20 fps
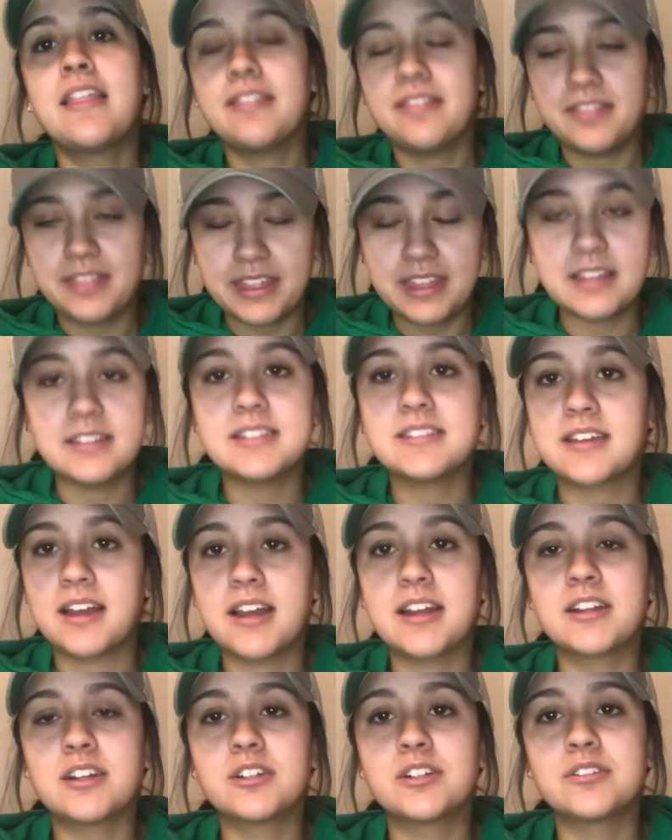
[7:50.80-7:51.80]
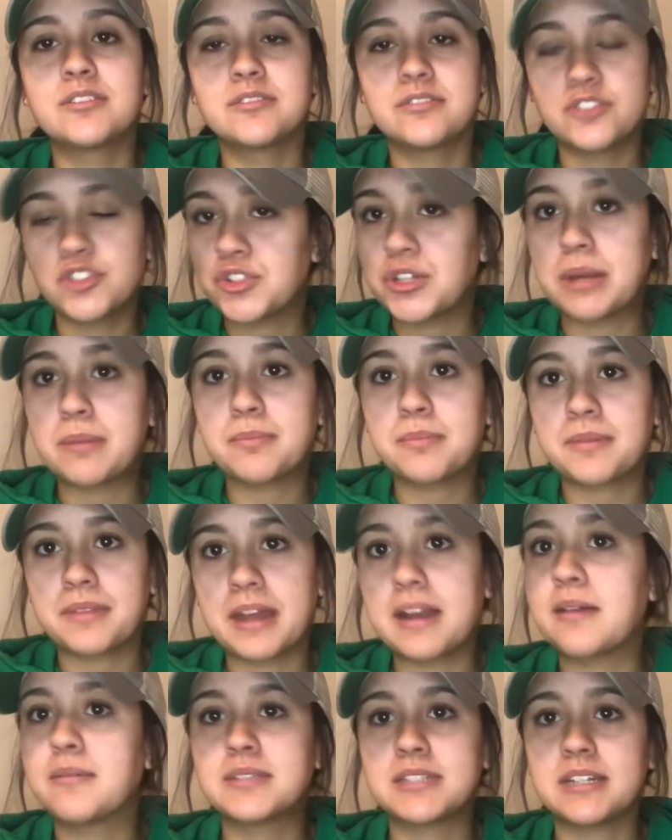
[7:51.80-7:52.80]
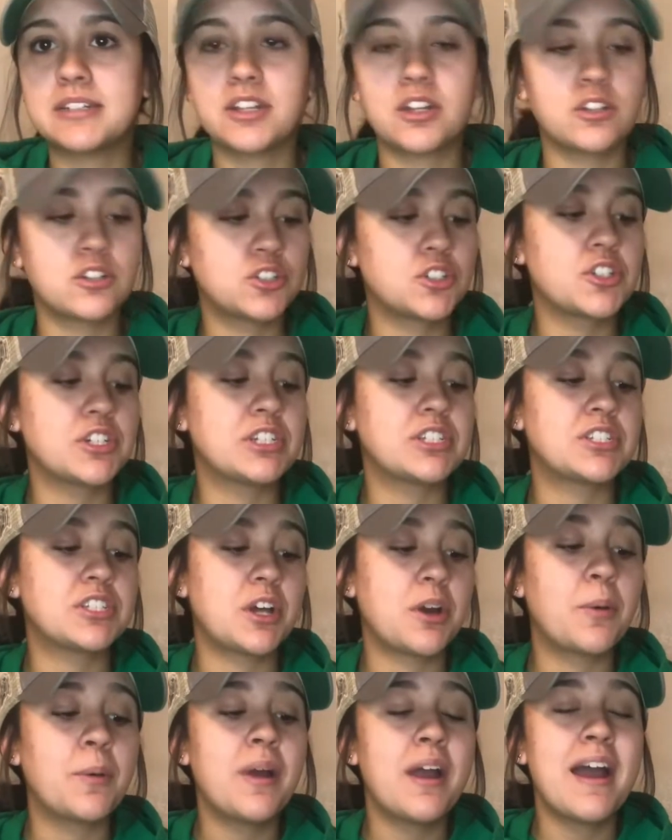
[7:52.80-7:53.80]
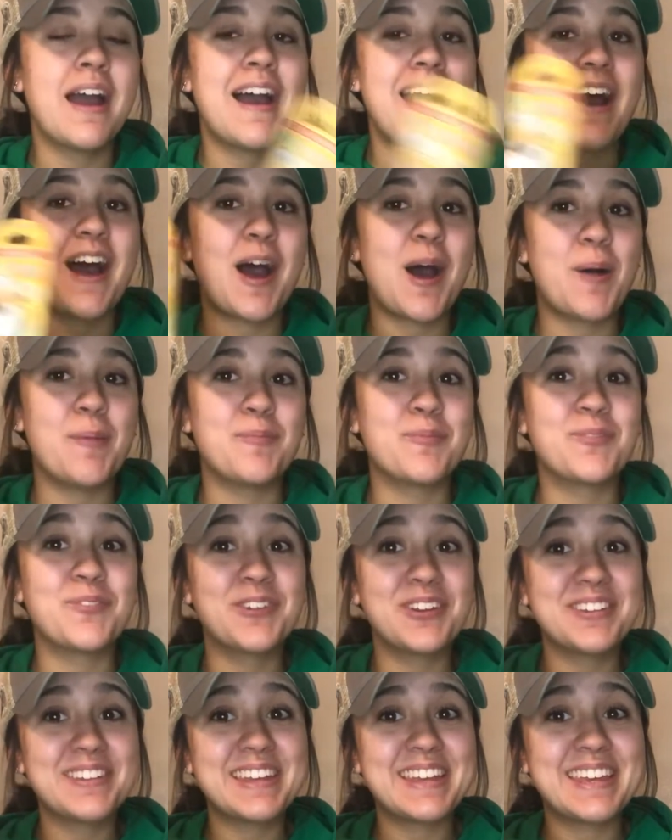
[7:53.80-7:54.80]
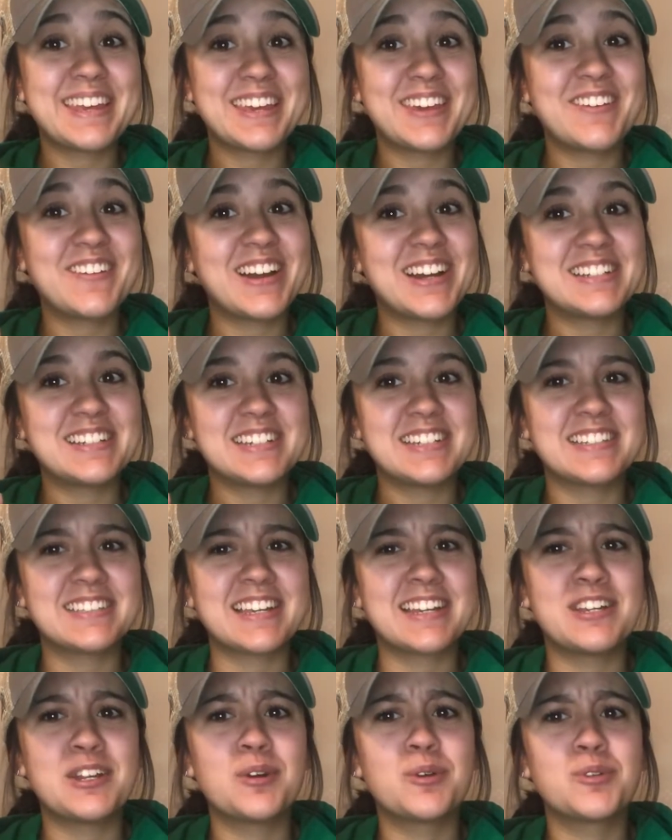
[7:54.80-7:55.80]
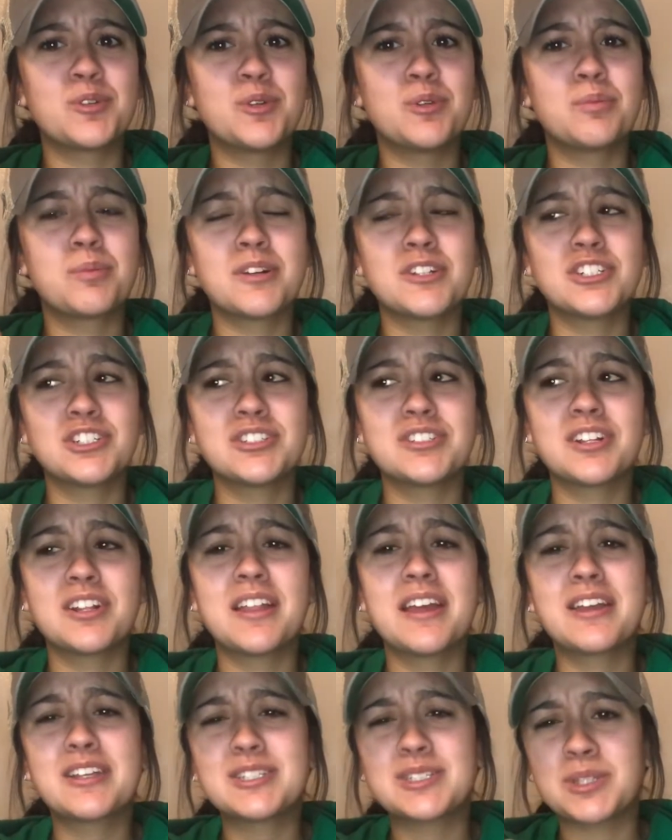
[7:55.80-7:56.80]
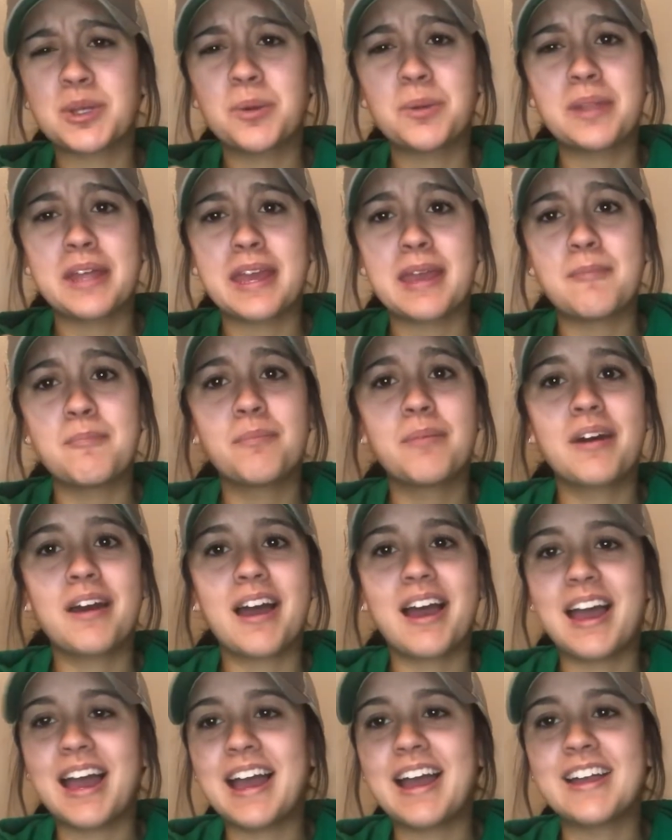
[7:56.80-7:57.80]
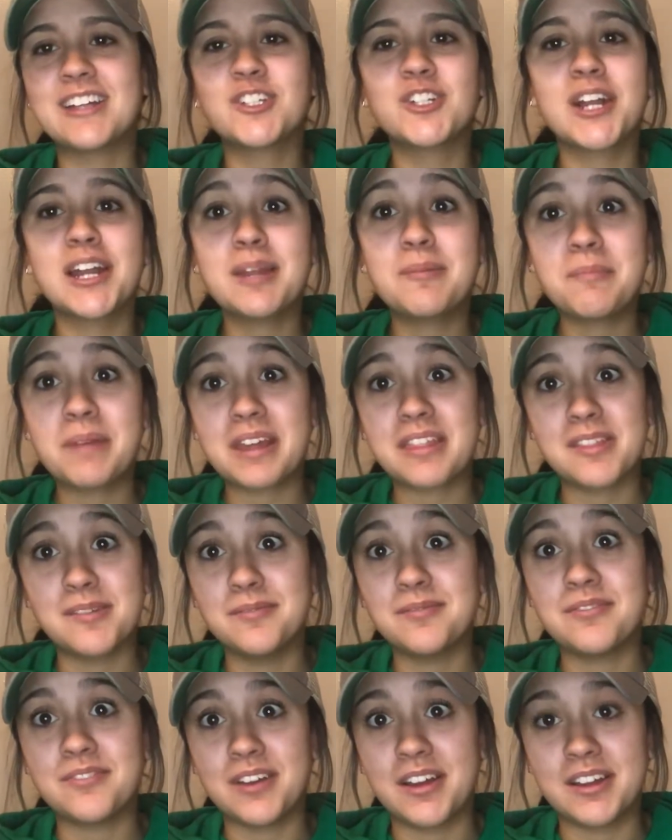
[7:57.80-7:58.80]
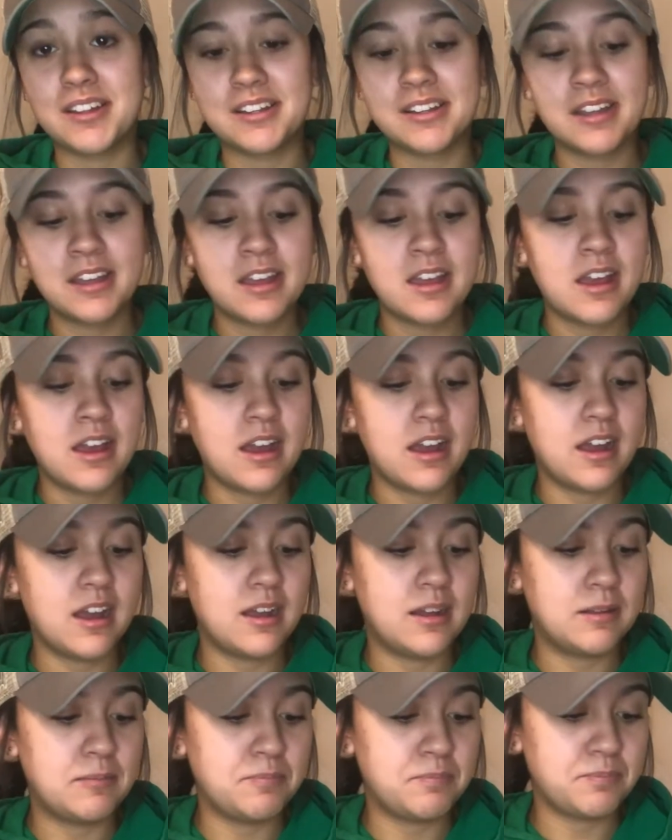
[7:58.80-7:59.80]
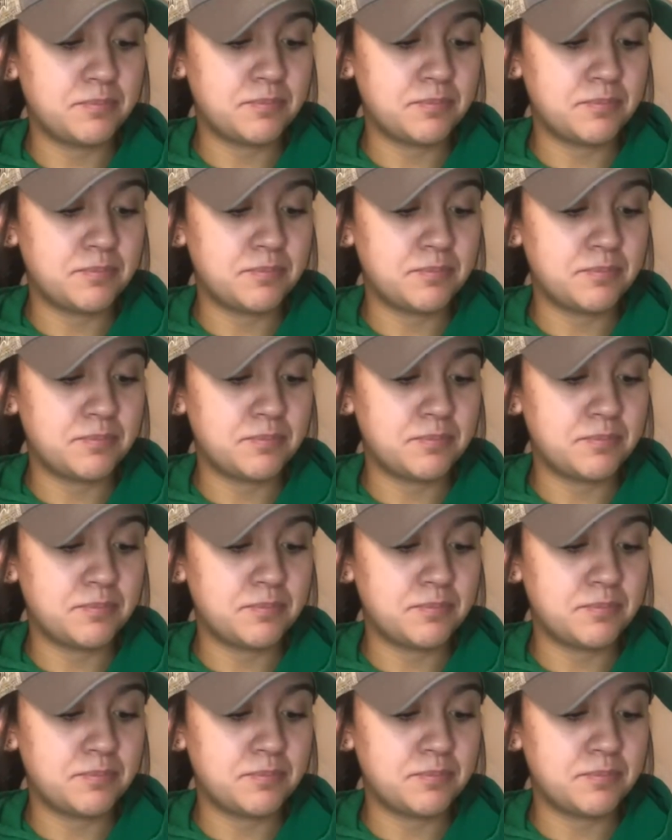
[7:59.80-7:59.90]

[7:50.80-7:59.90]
the entire trip that I was at Dollar Tree. So um, really cute ideas. I know toothbrushes are like so lame, but I try and make them fun um,